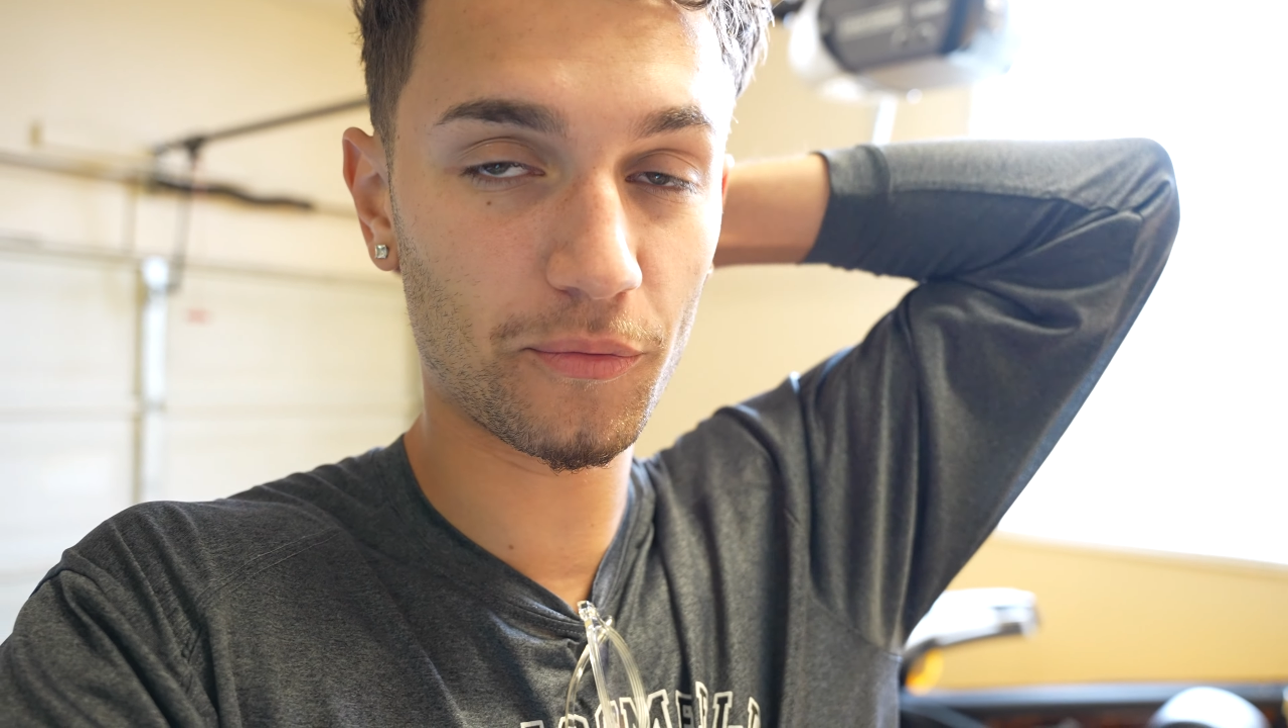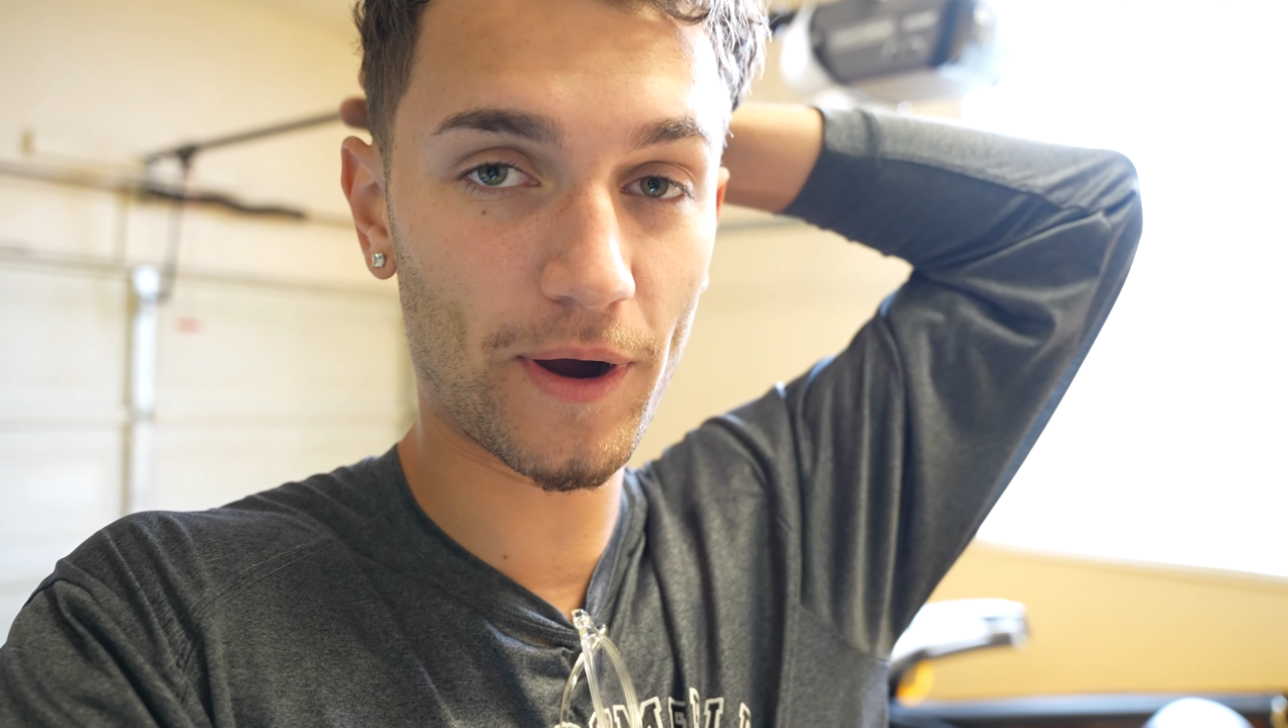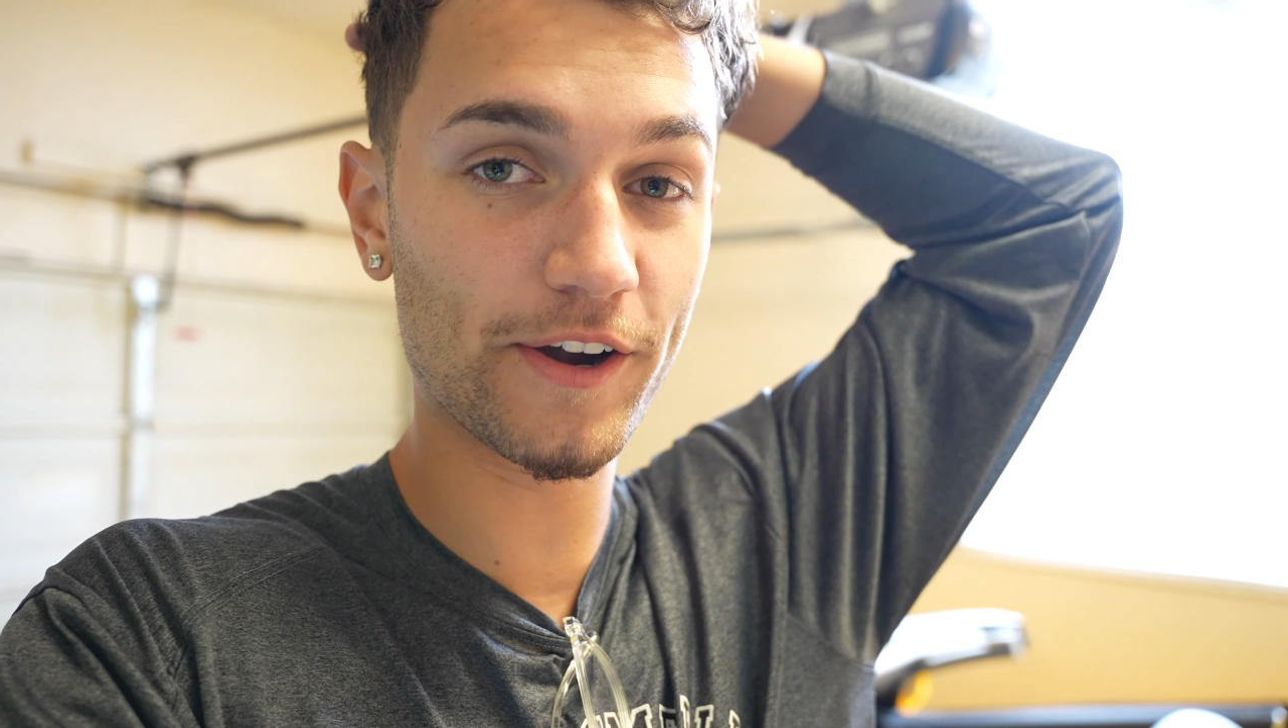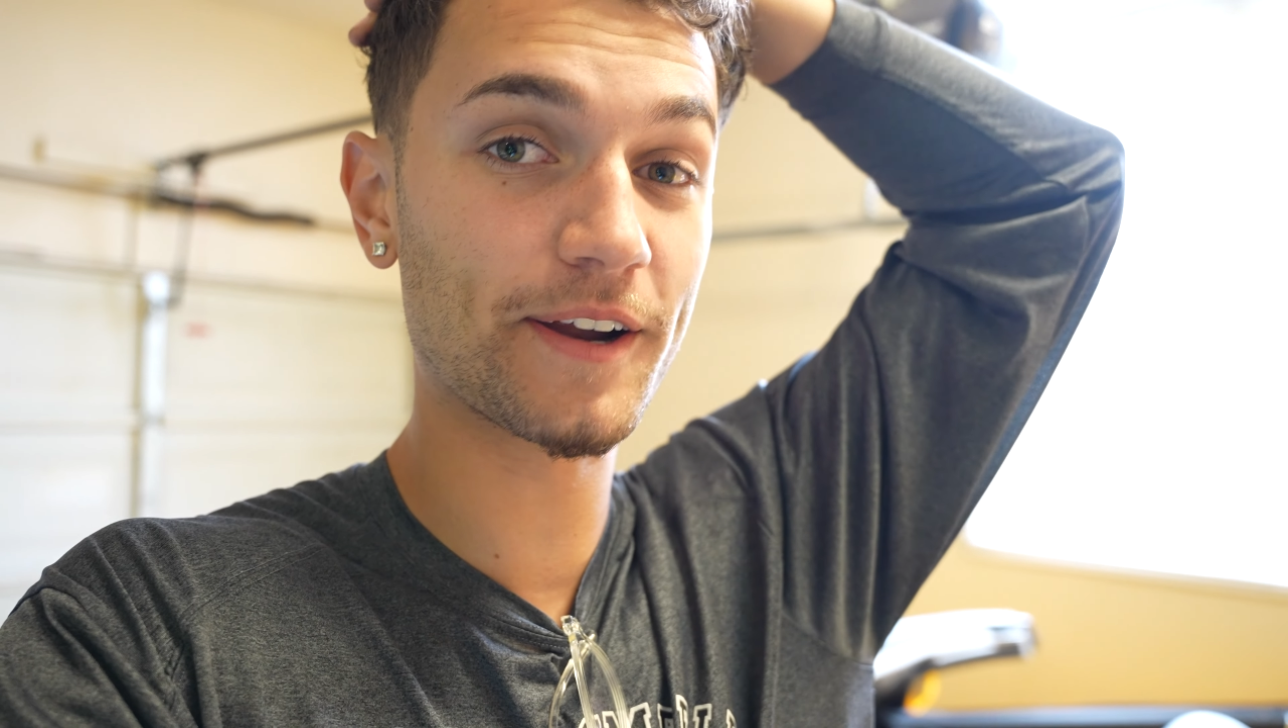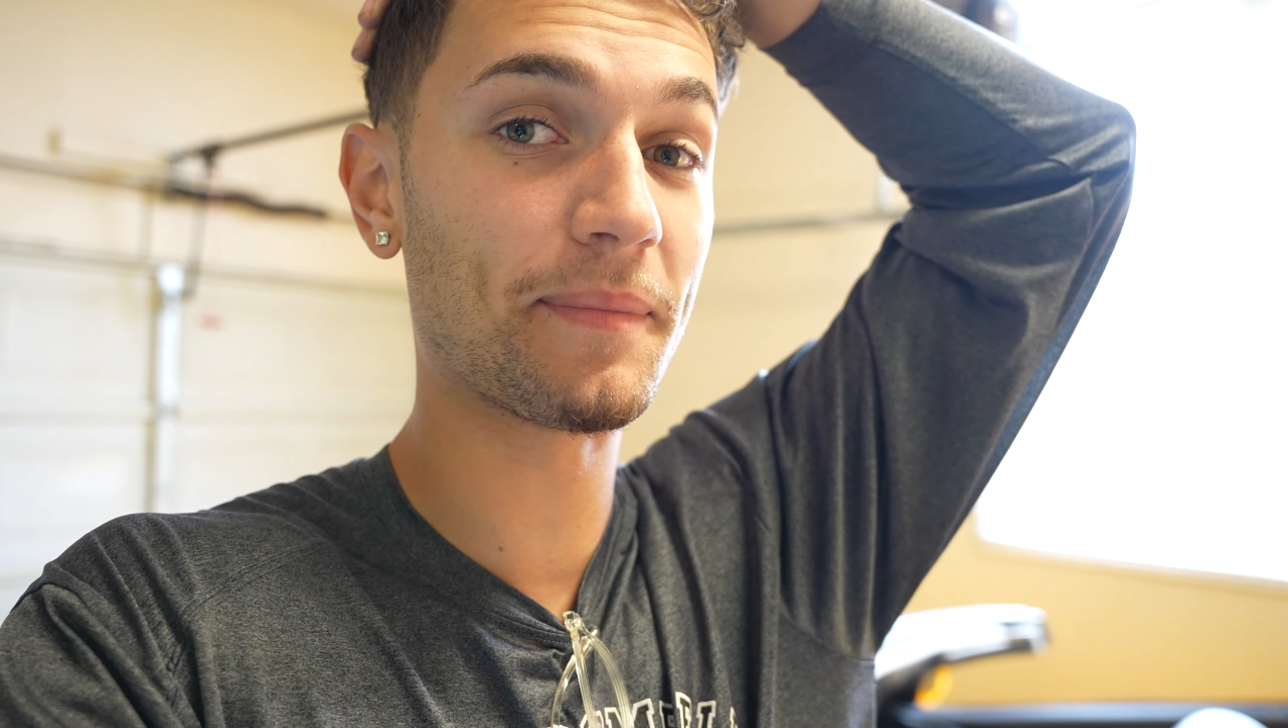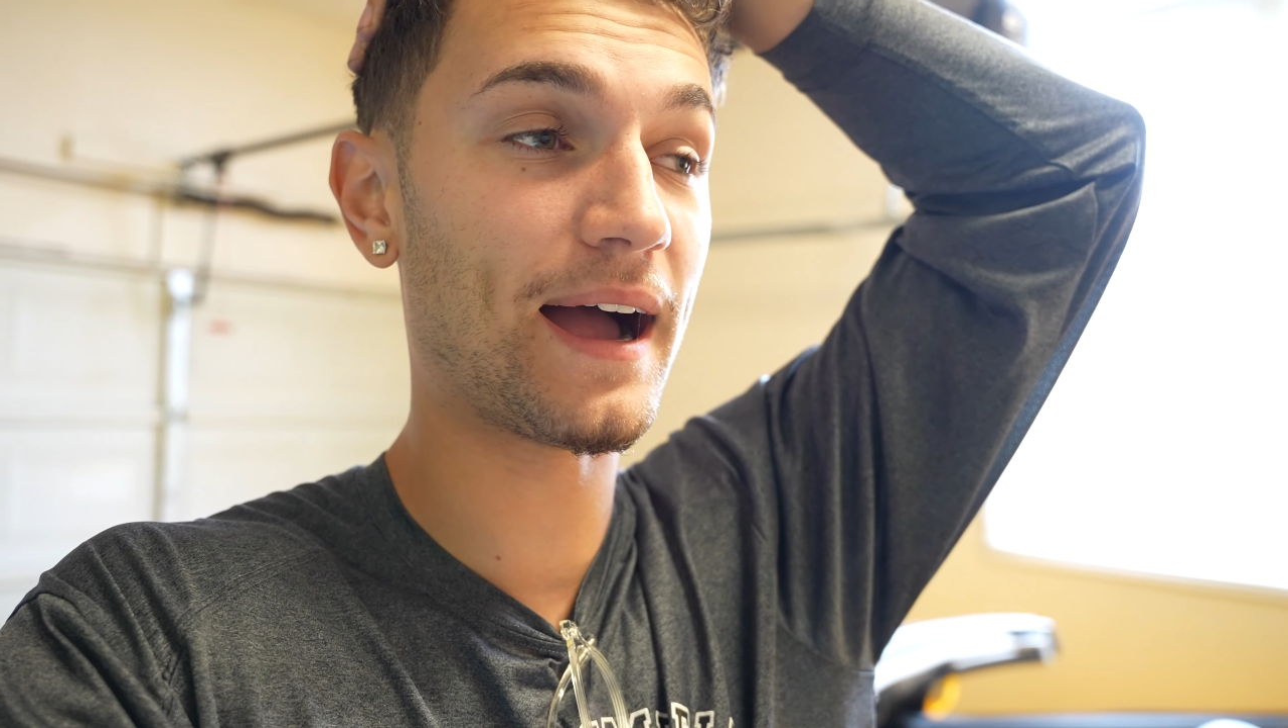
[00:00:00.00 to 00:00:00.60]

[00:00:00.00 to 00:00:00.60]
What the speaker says: wiring